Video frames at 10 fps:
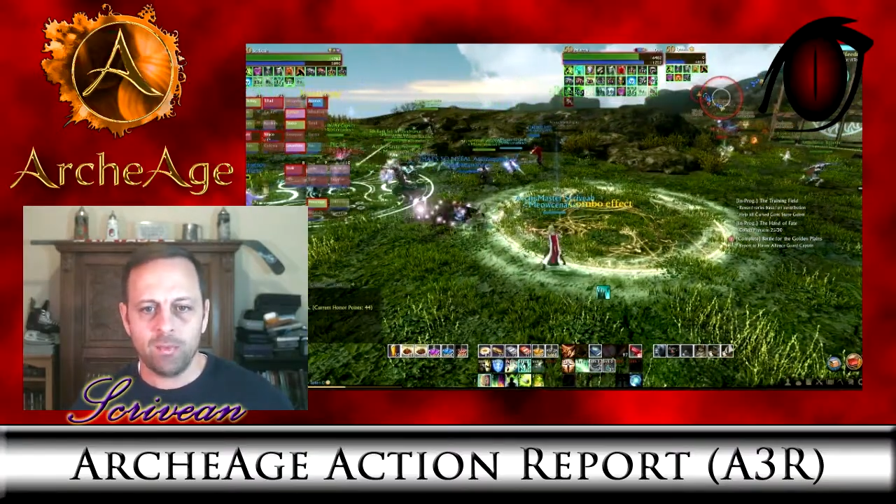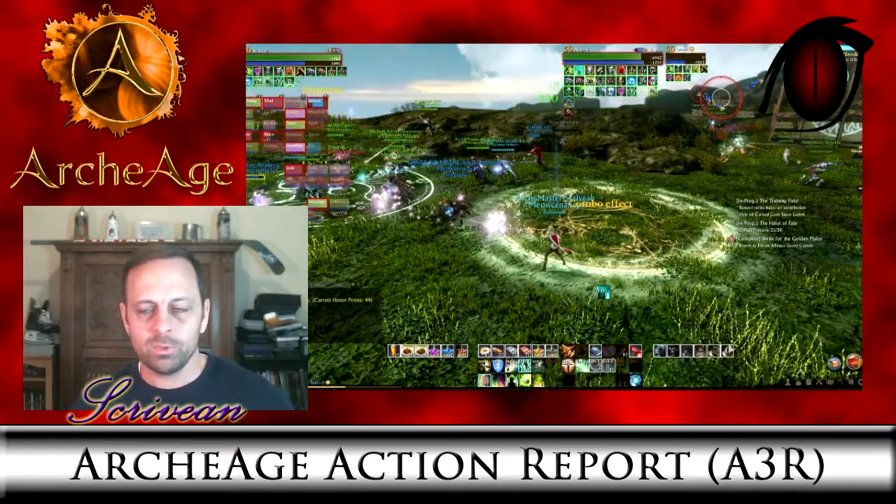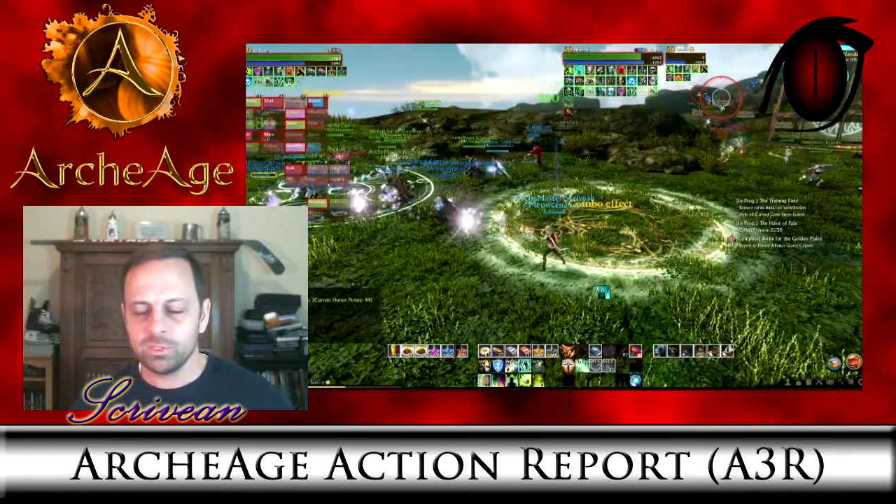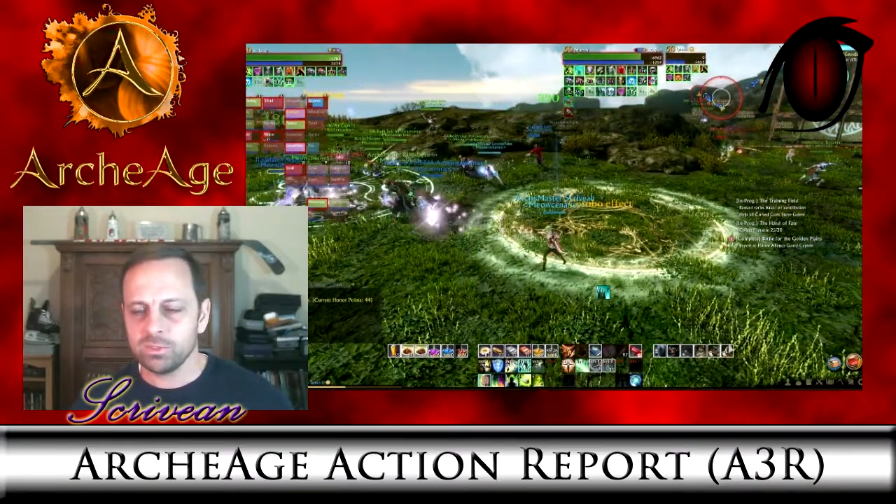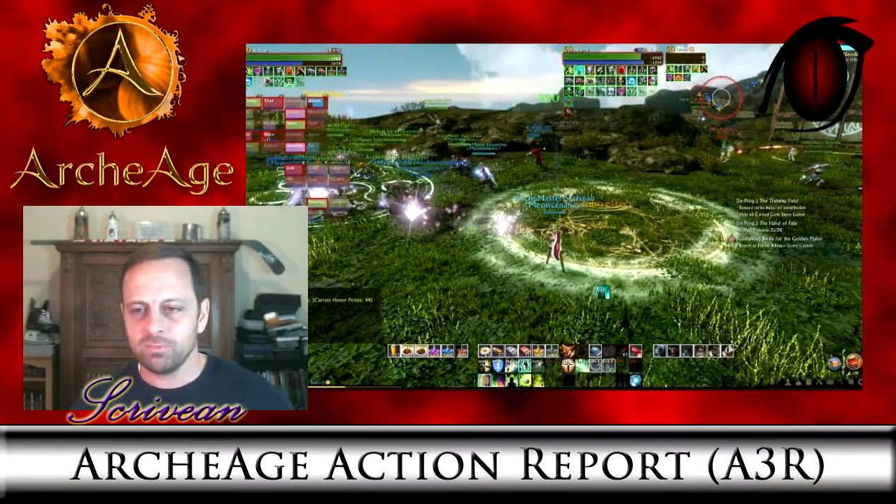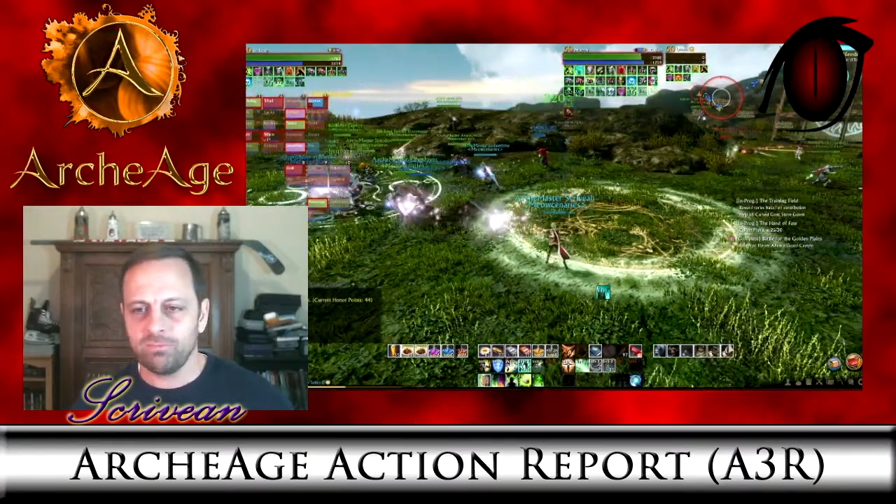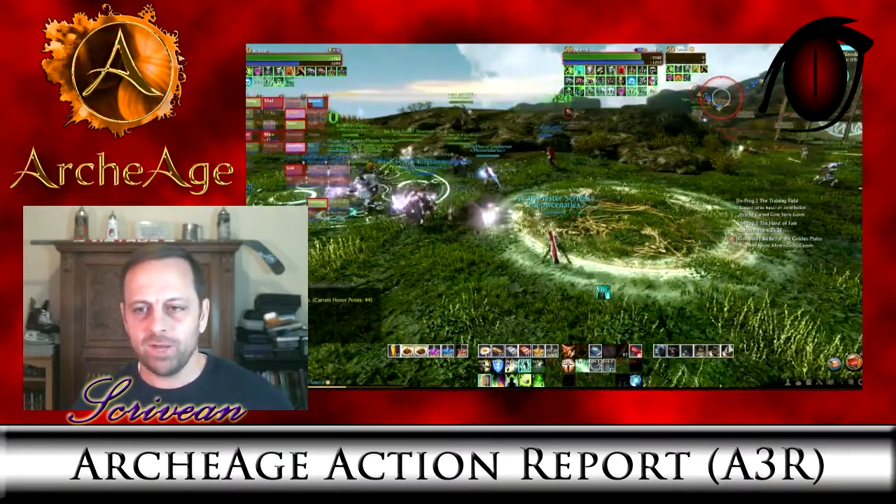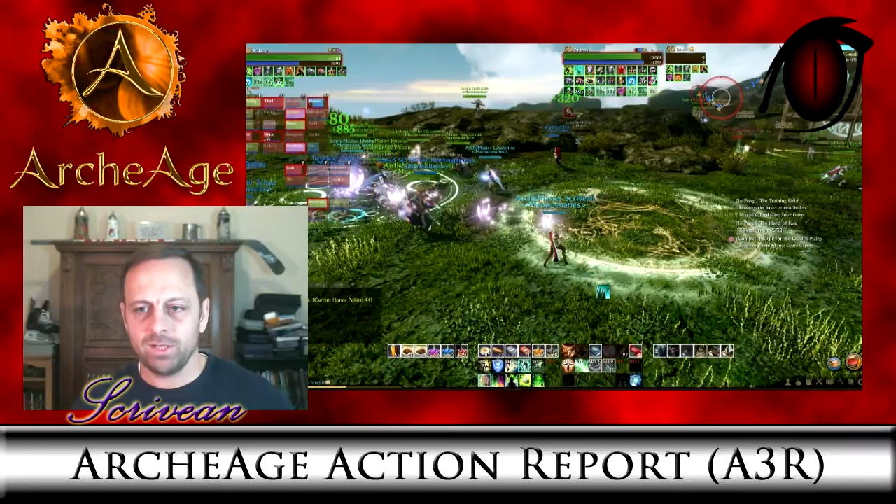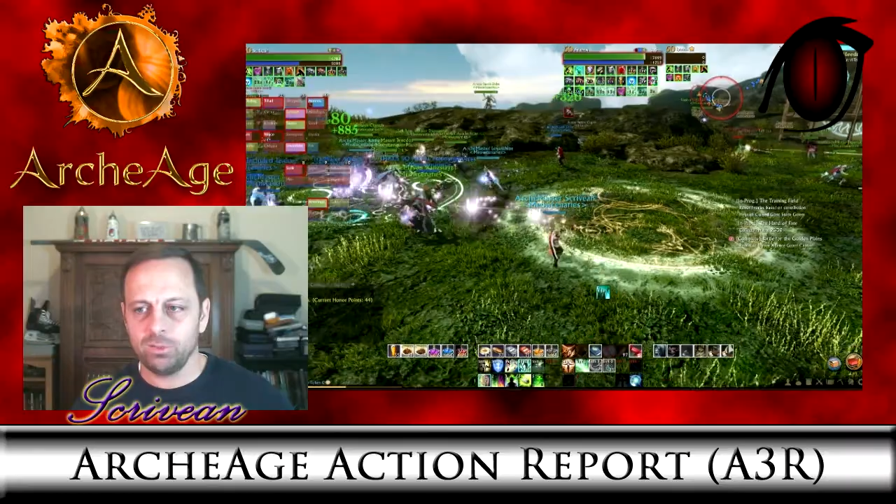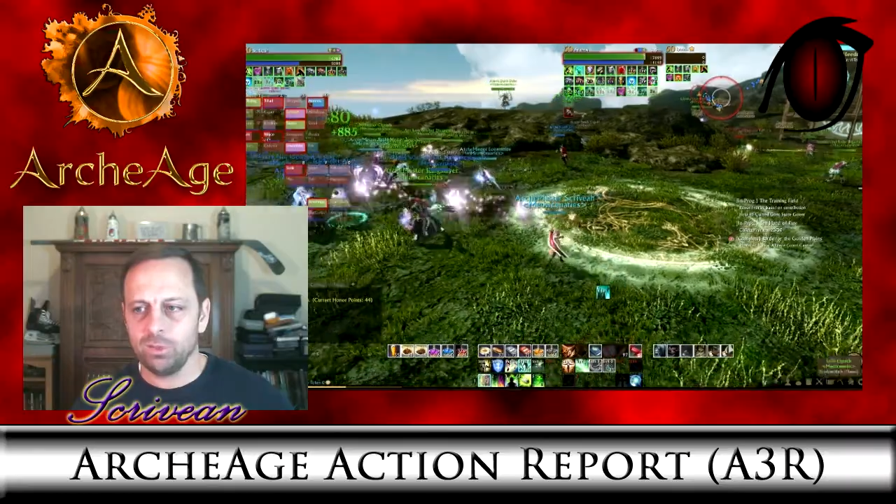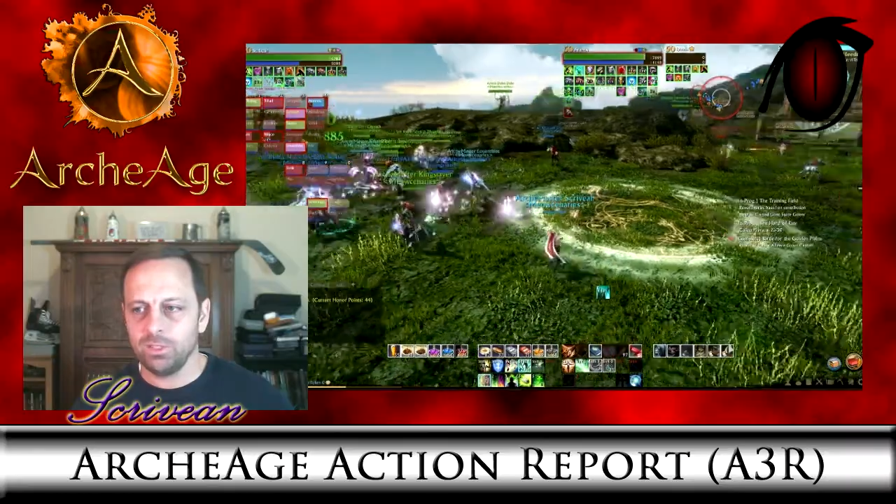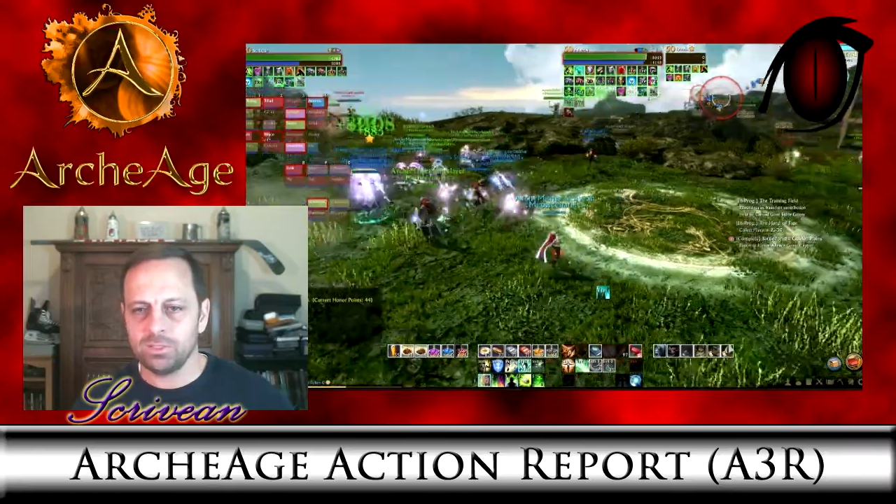We're still some fine-tuning,